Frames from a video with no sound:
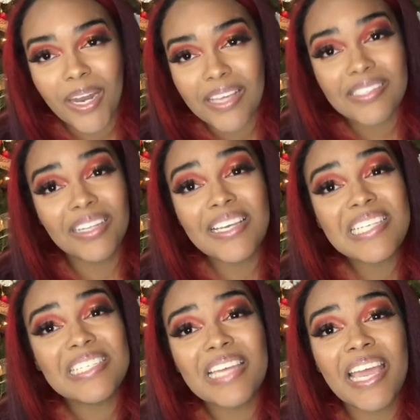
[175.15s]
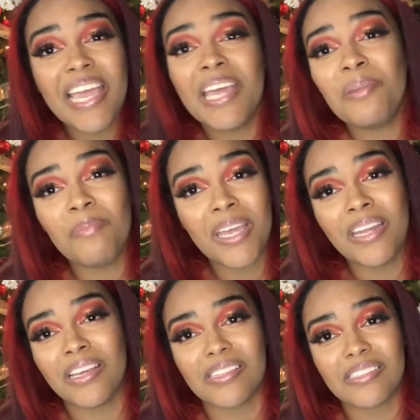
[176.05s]
at least 10
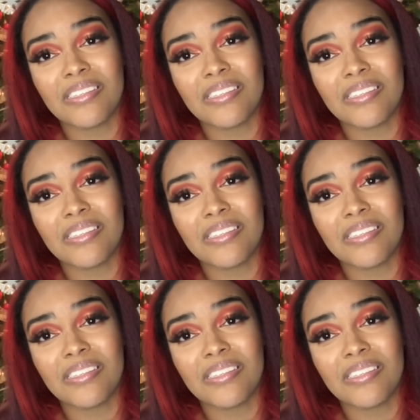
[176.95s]
minutes